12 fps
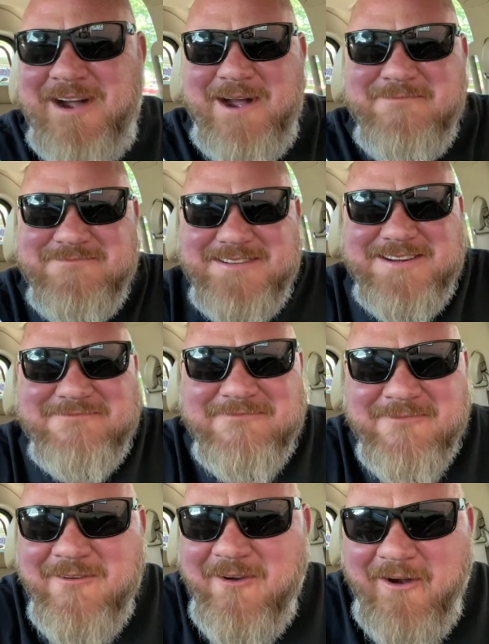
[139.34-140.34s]
I mean,
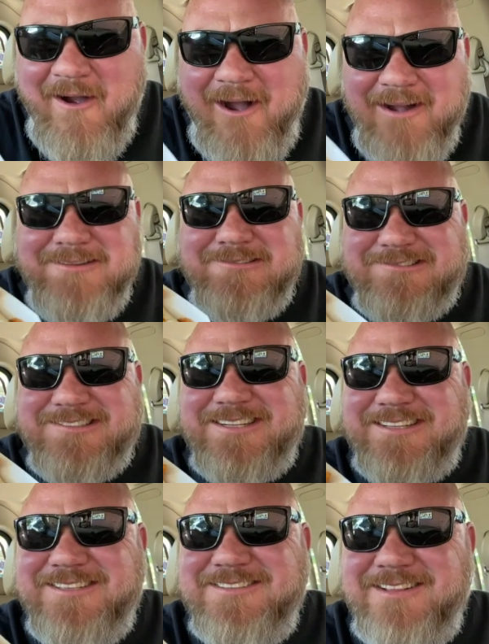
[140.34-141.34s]
I used to
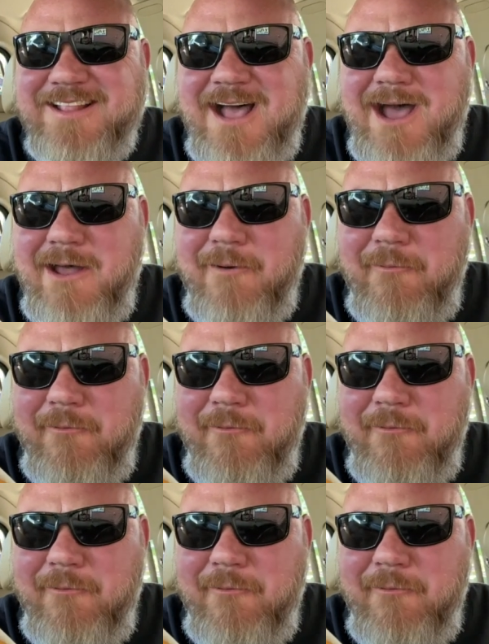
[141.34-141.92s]
get these a lot